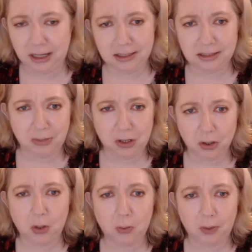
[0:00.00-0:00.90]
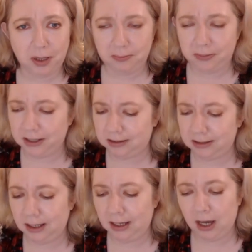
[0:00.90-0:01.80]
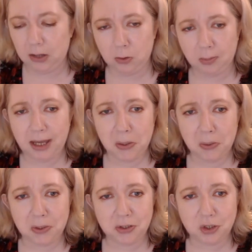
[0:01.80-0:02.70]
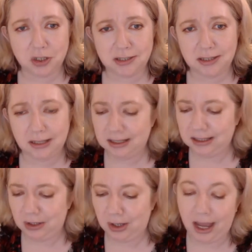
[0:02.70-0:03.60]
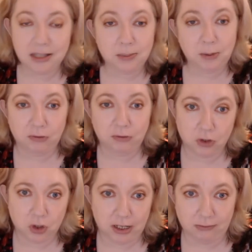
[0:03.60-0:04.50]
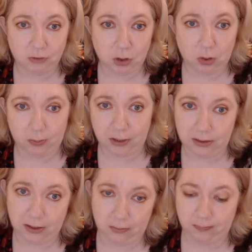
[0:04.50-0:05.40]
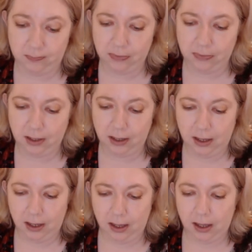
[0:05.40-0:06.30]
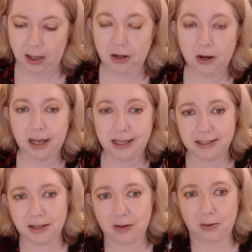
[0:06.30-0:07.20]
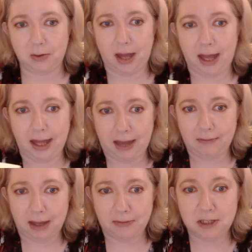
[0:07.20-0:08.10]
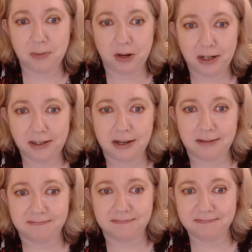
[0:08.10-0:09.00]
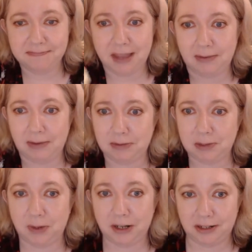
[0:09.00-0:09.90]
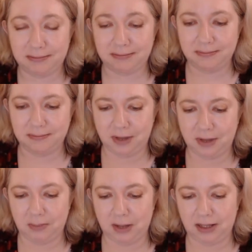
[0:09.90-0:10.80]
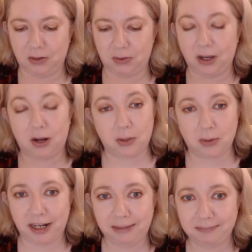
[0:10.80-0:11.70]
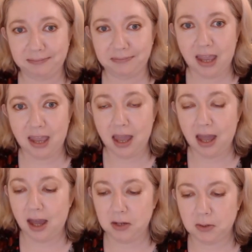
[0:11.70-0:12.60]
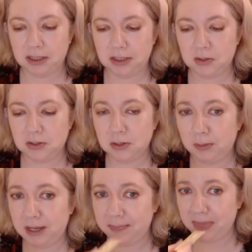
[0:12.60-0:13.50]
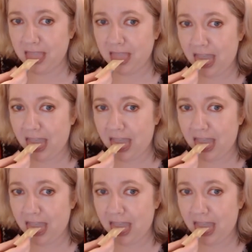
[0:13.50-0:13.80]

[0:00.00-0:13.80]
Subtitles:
because Miracle Whip and other mayo is just, it has to be refrigerated after you open it, though. Alright, so I've spread on my little thing. Are you ready? Are you ready to do this with me?